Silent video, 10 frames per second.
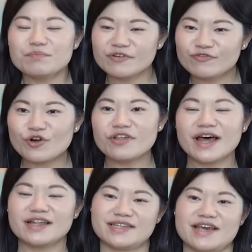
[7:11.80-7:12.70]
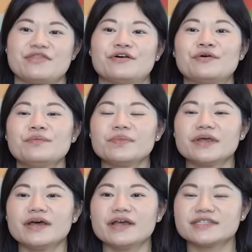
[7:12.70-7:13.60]
Before that day though,
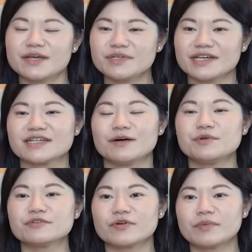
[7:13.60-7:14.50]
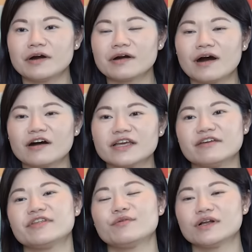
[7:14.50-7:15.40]
same-sex couples from Hong Kong,
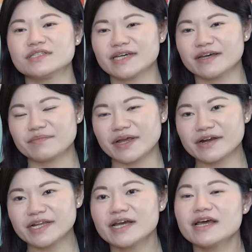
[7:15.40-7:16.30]
if they want to get married,